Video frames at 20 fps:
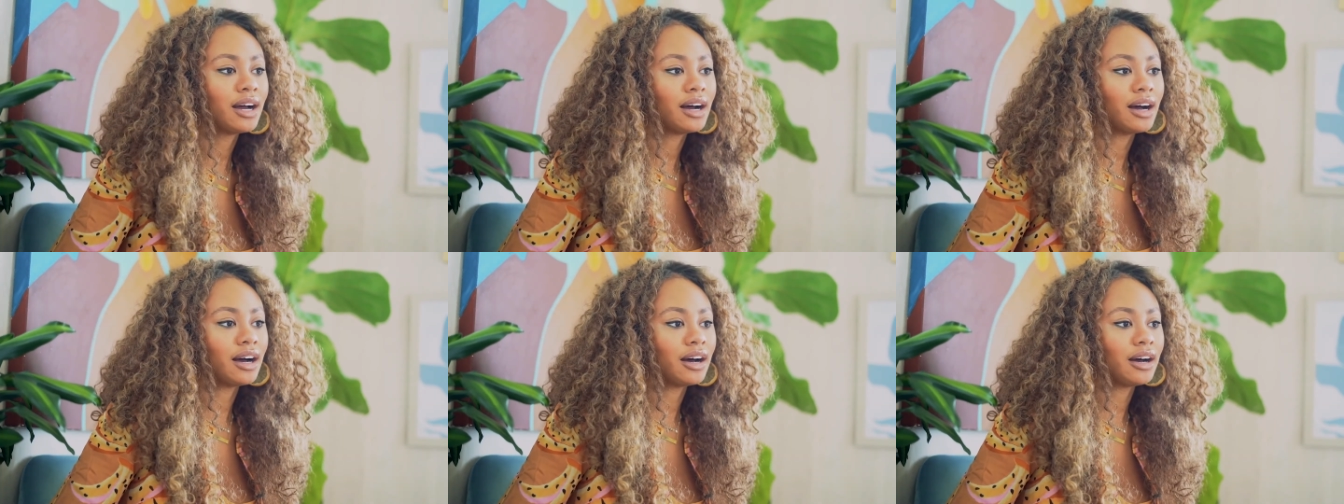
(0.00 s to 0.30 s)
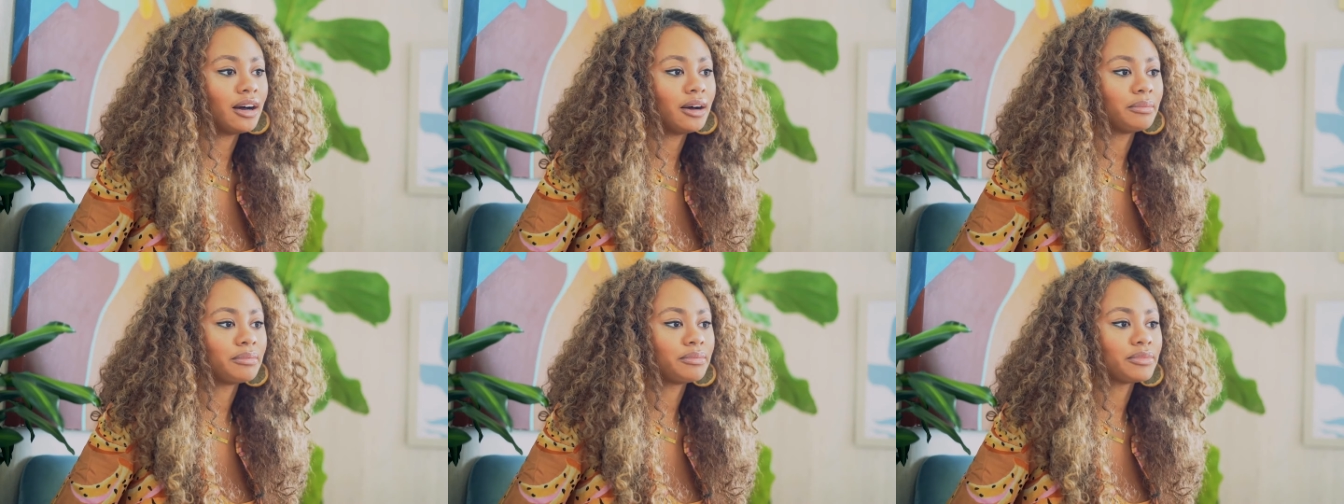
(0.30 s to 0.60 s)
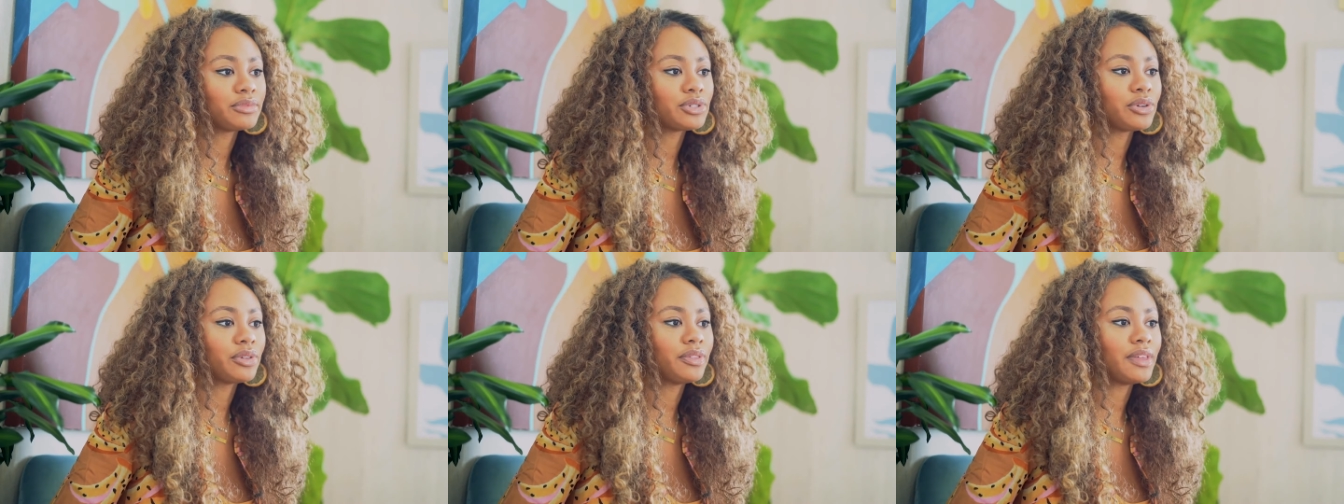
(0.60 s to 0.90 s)
Um,
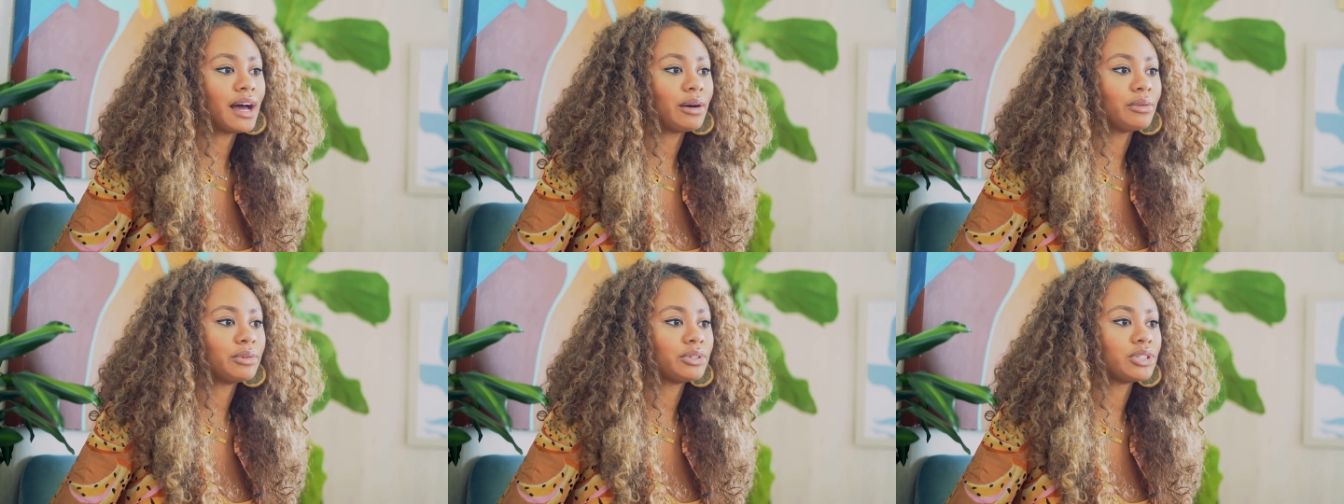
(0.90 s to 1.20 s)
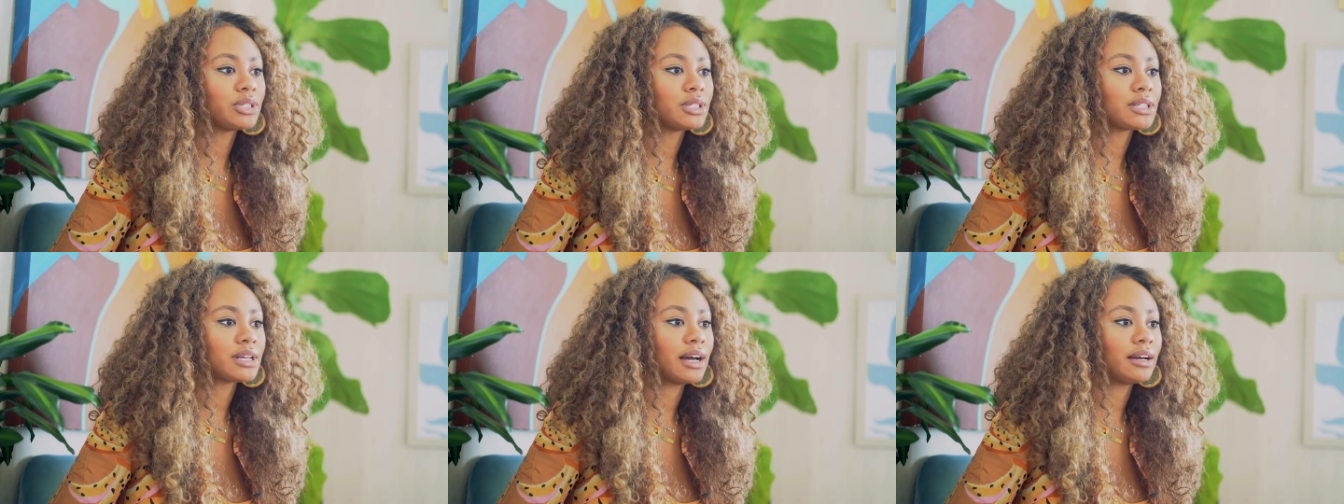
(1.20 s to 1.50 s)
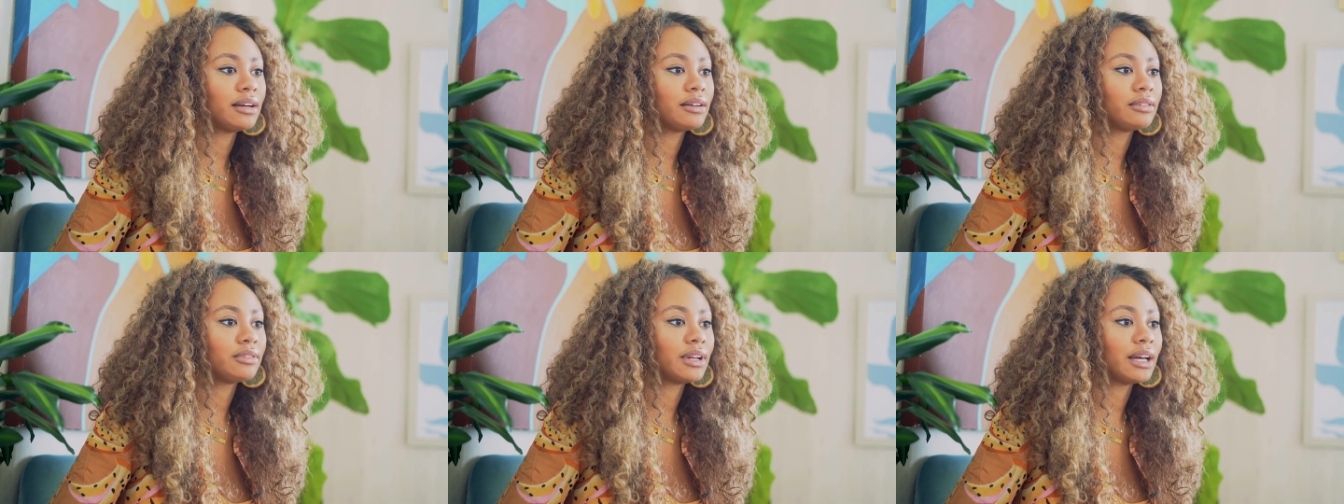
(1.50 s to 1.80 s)
so that was just
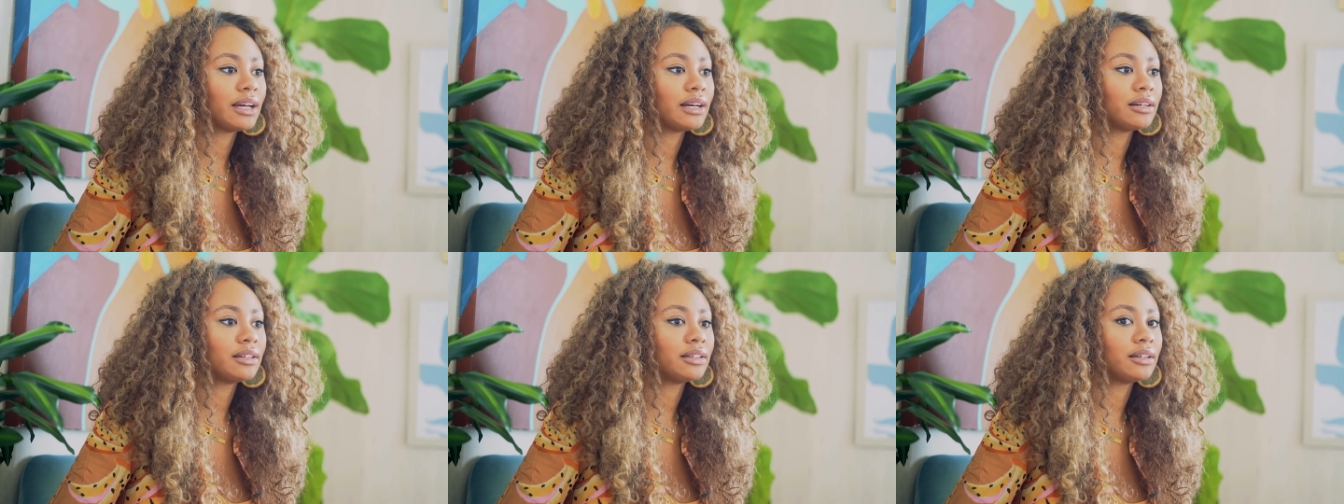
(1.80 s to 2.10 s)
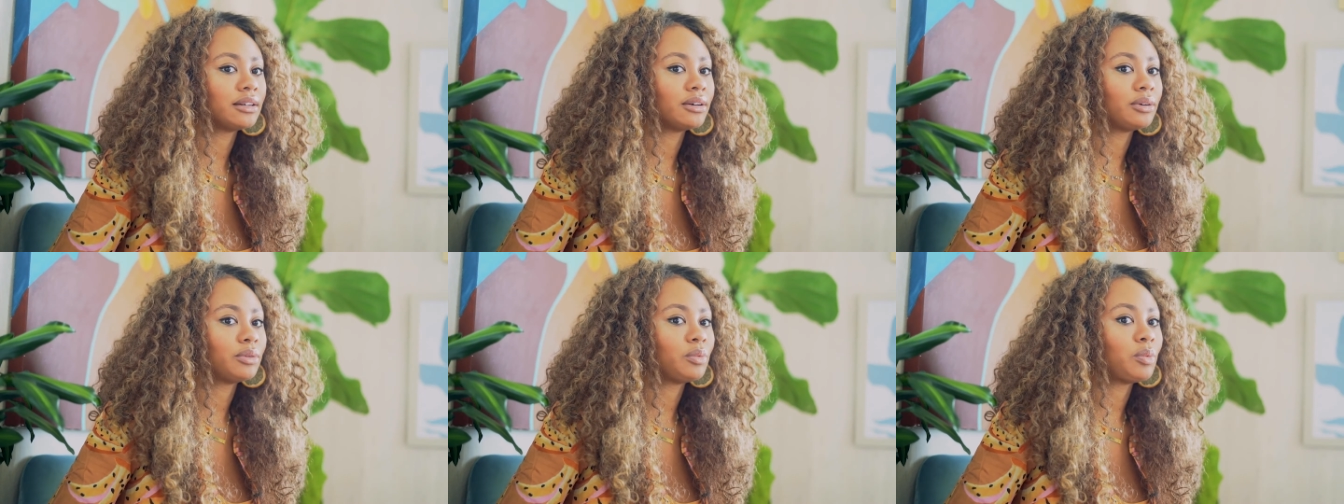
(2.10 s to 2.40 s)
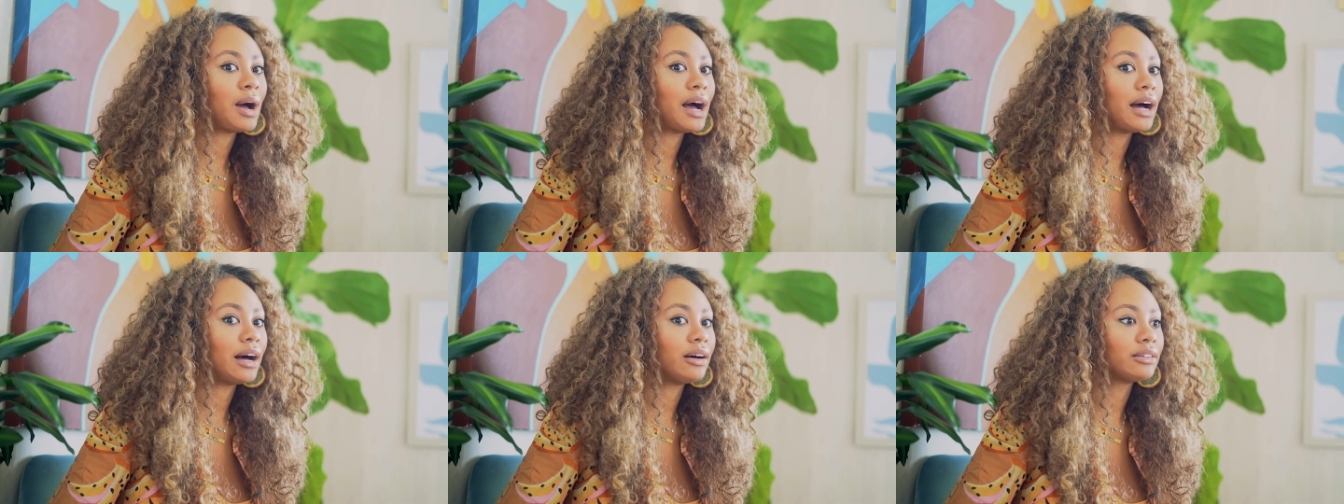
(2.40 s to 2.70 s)
kind of like a
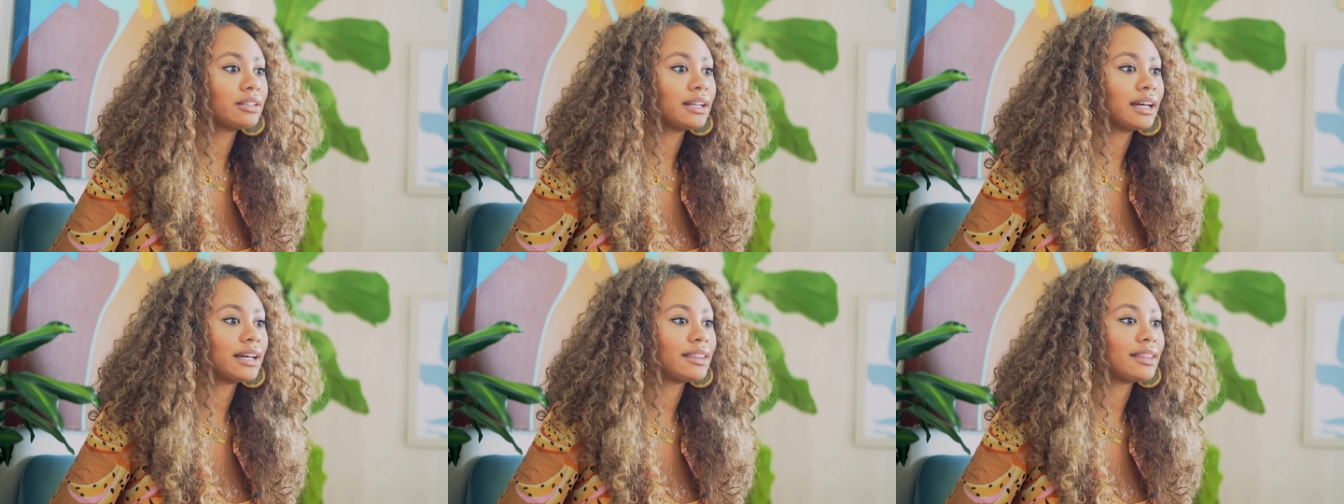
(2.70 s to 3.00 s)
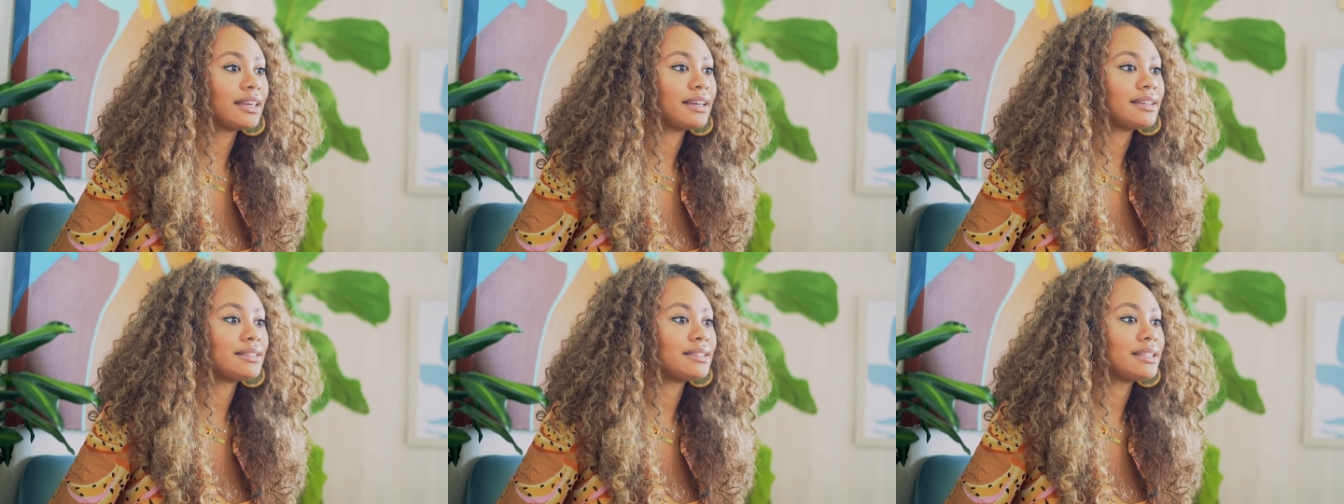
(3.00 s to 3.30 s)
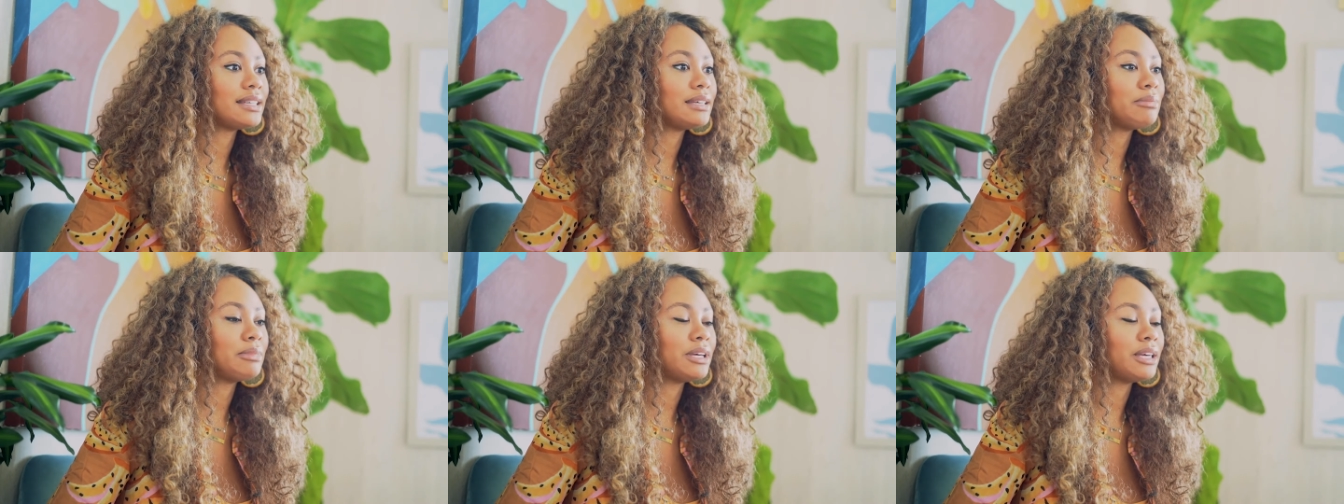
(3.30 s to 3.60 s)
wow, like they
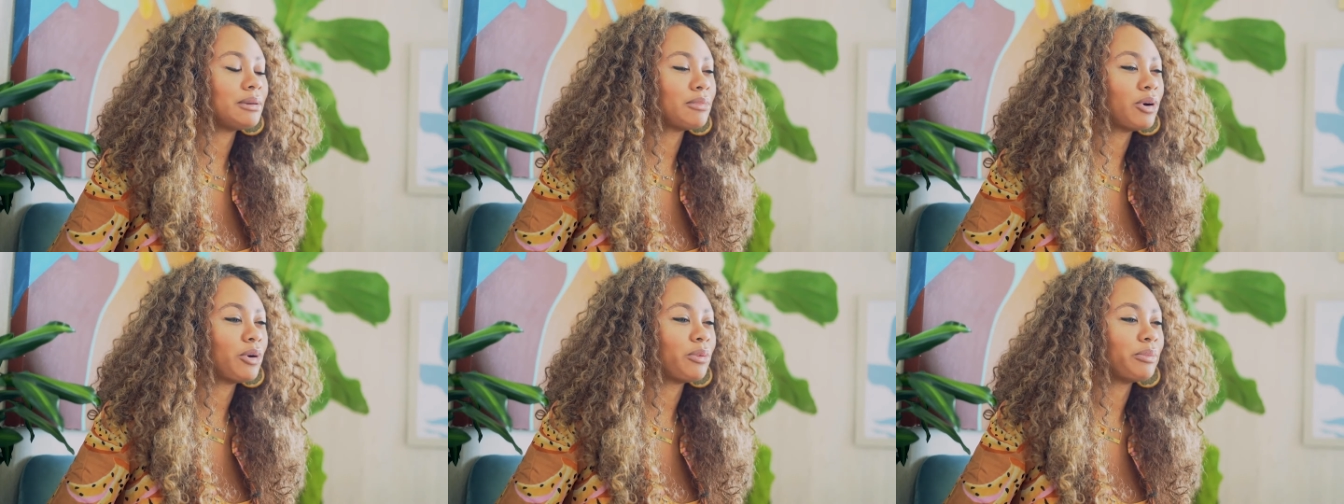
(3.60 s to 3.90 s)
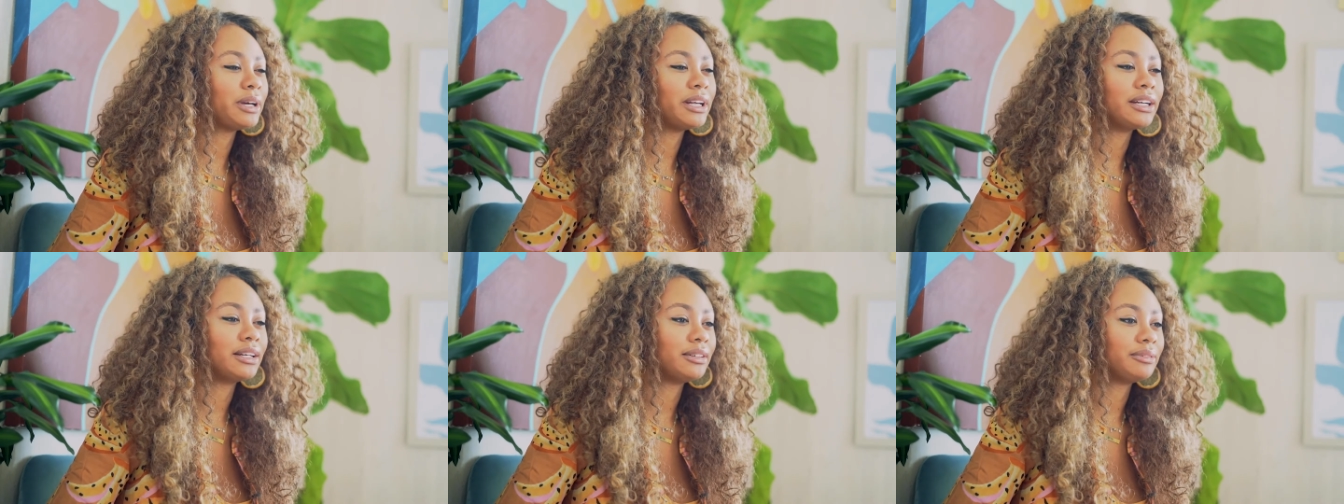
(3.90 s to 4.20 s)
see me moment